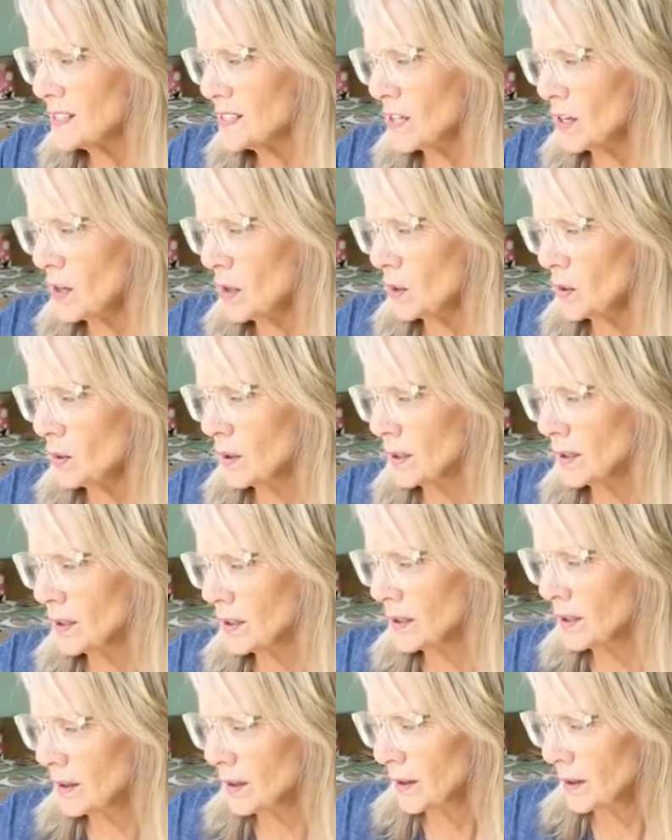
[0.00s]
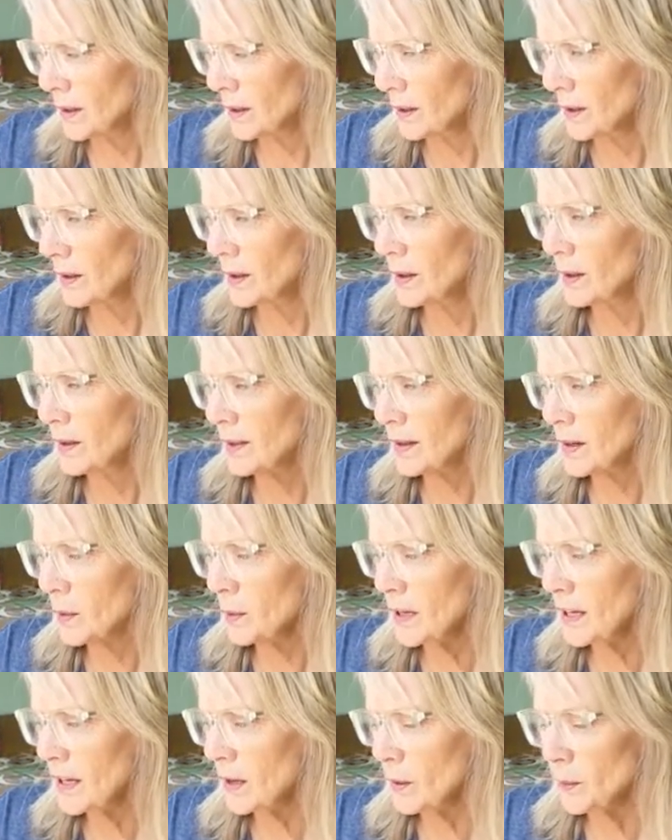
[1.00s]
So there
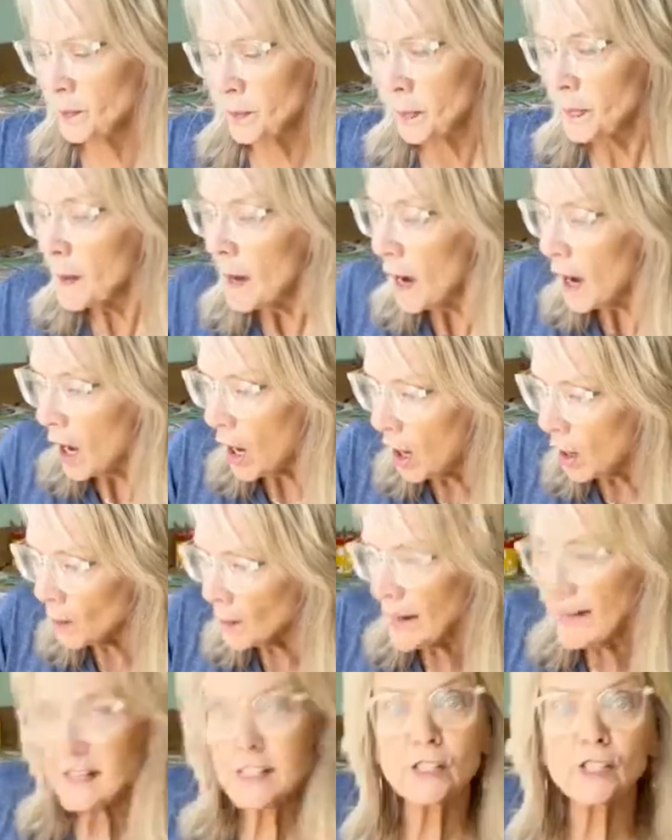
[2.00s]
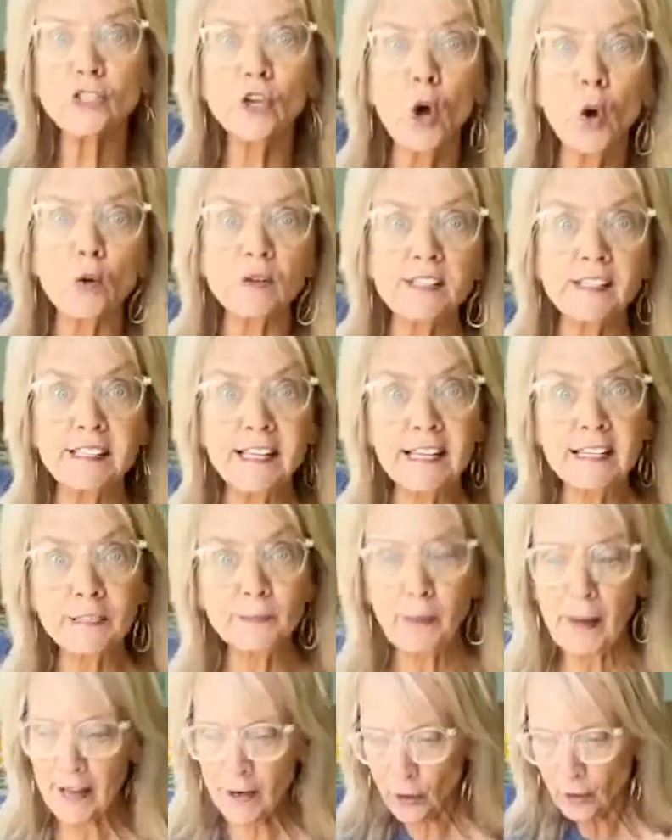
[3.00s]
we go. All right, so 6
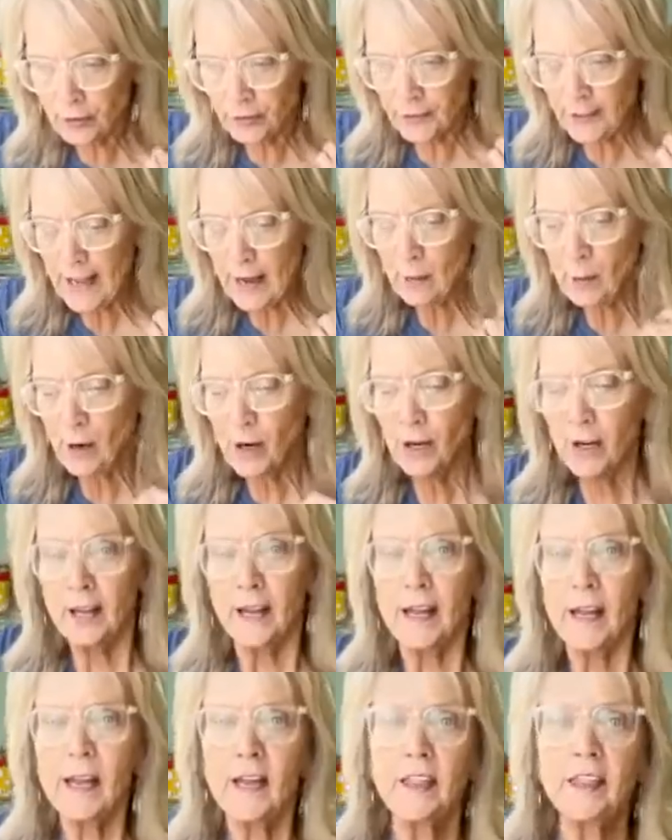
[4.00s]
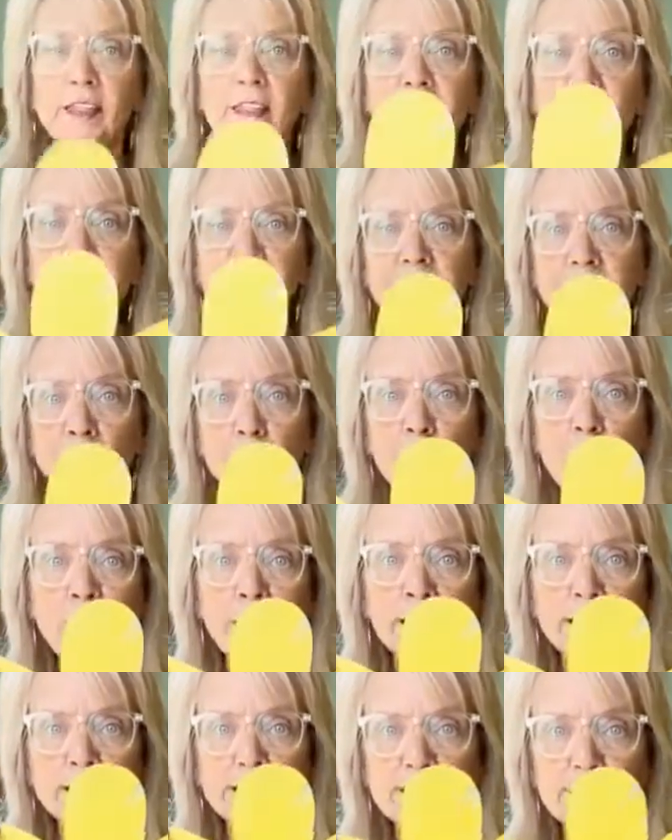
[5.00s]
petal flower. This
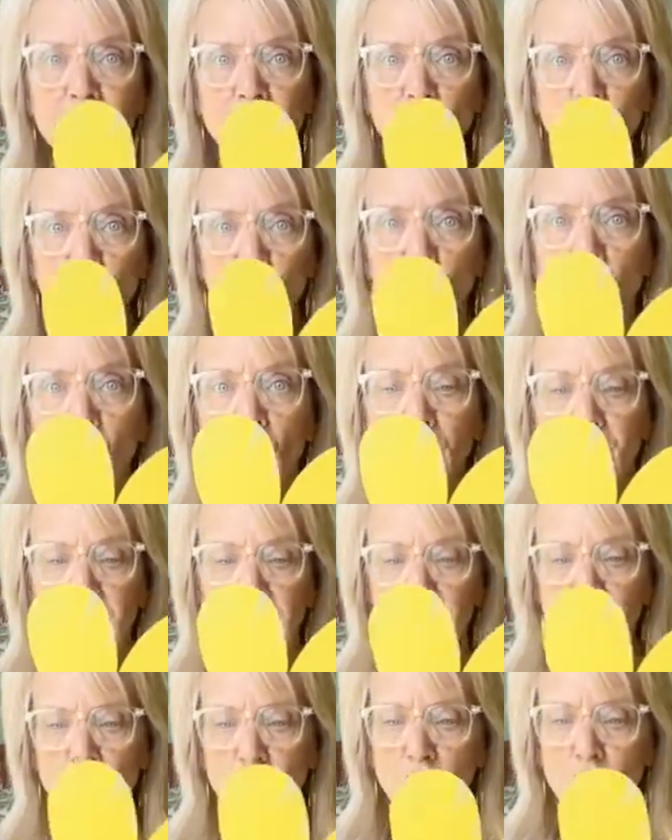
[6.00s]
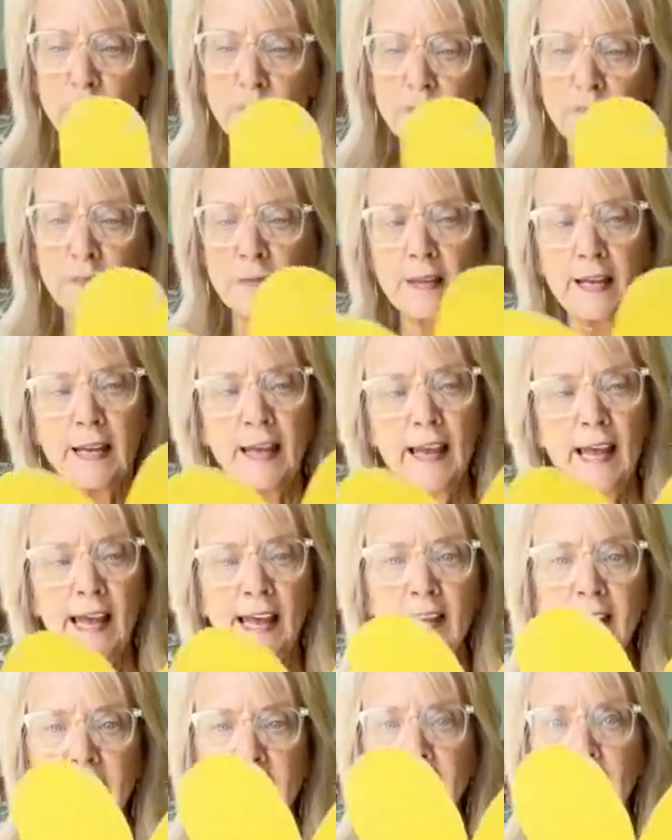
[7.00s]
one is the 12-inch,
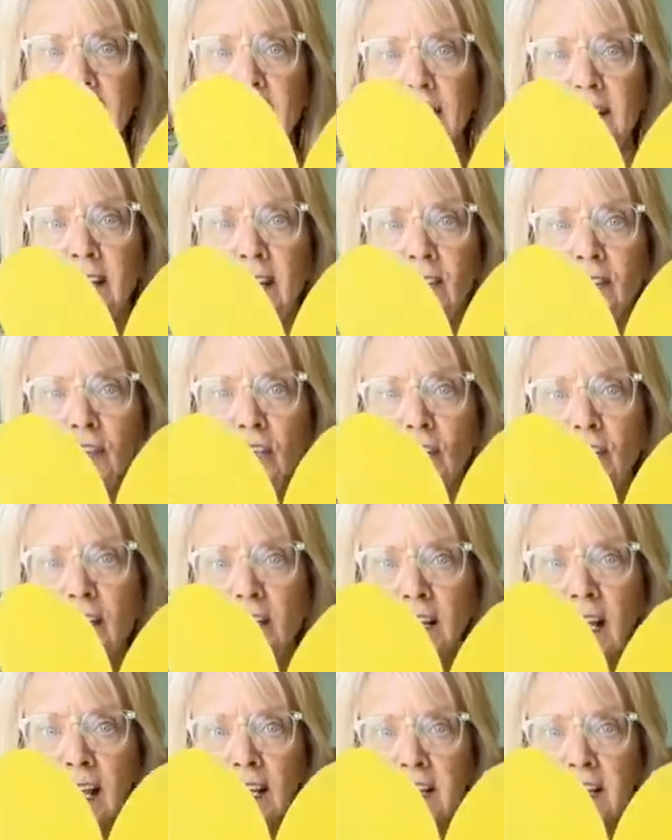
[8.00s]
and if you can